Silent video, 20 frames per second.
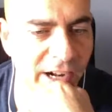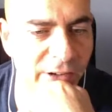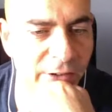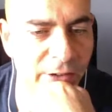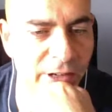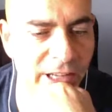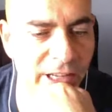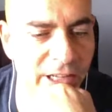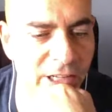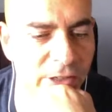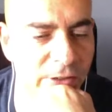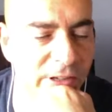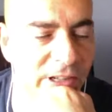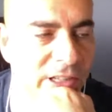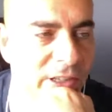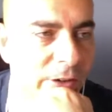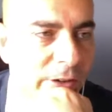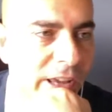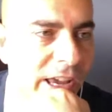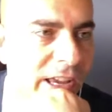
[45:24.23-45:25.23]
due to
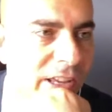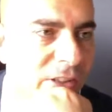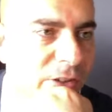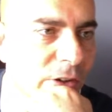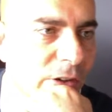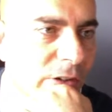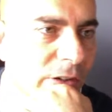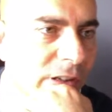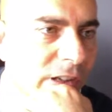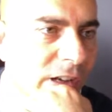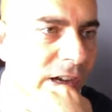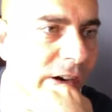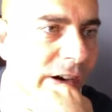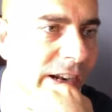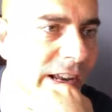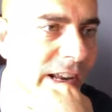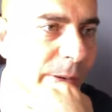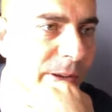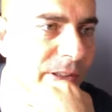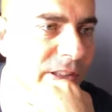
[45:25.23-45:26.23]
injuries. Okay, so,
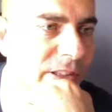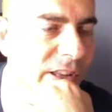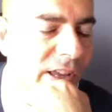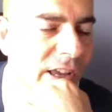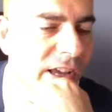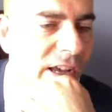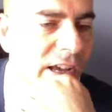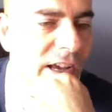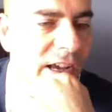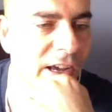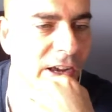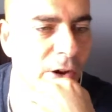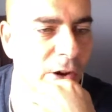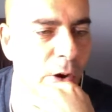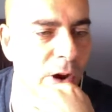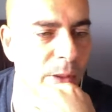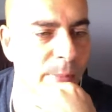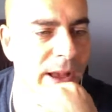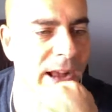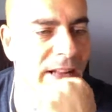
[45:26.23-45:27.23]
all right, anyways,
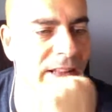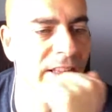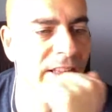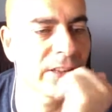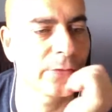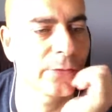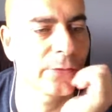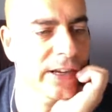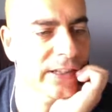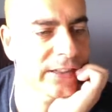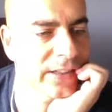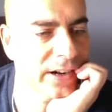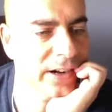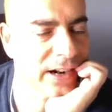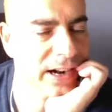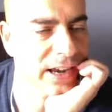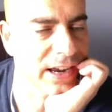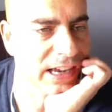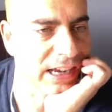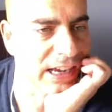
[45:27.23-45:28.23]
going back to the fight
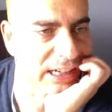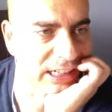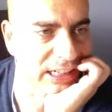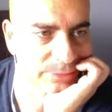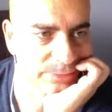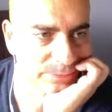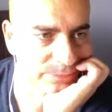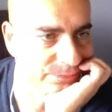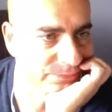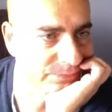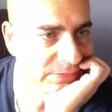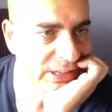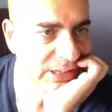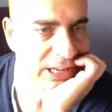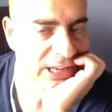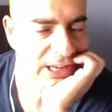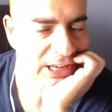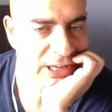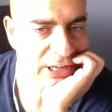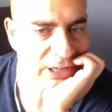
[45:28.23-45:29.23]
there.
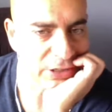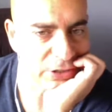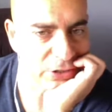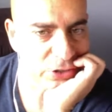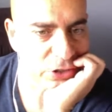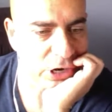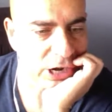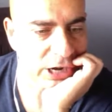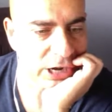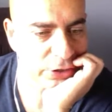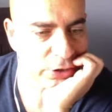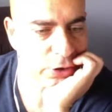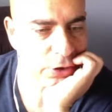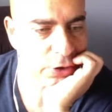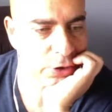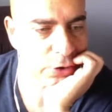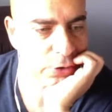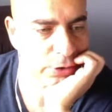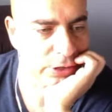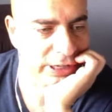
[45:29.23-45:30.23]

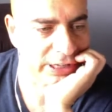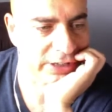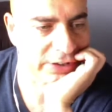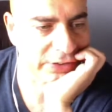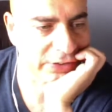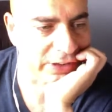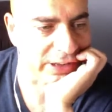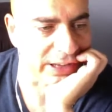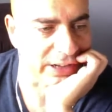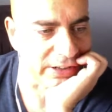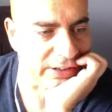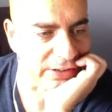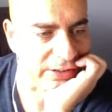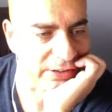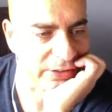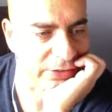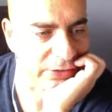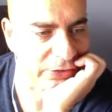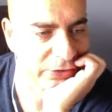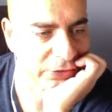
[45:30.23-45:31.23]
Jotko, like you said,
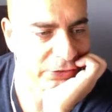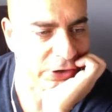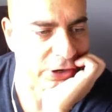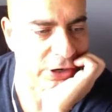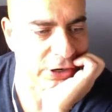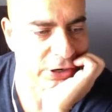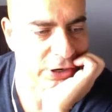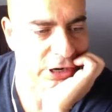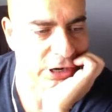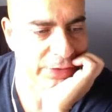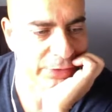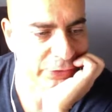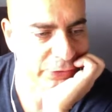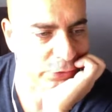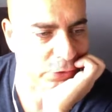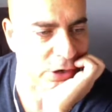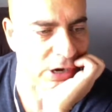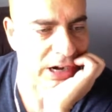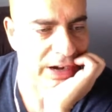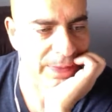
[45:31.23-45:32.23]
started off
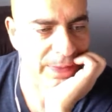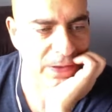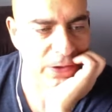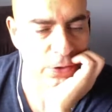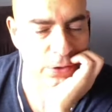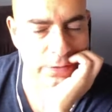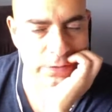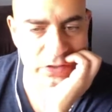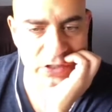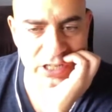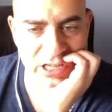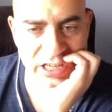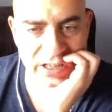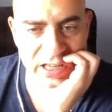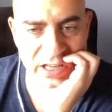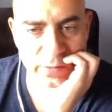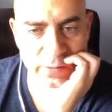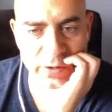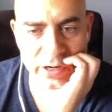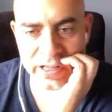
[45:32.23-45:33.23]
strong in the UFC,
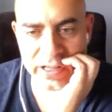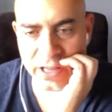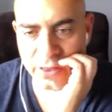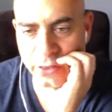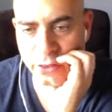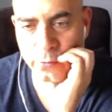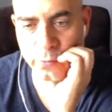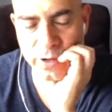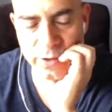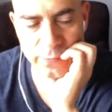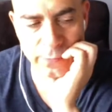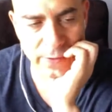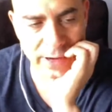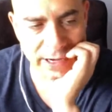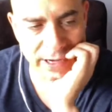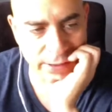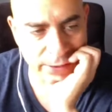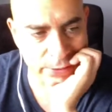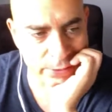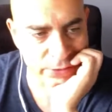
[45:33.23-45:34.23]
then went on that
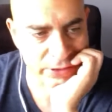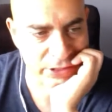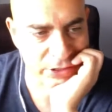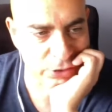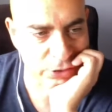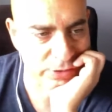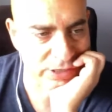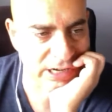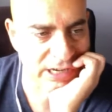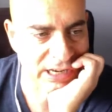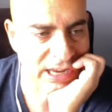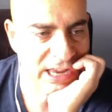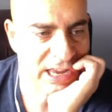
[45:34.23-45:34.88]
3-fight losing streak,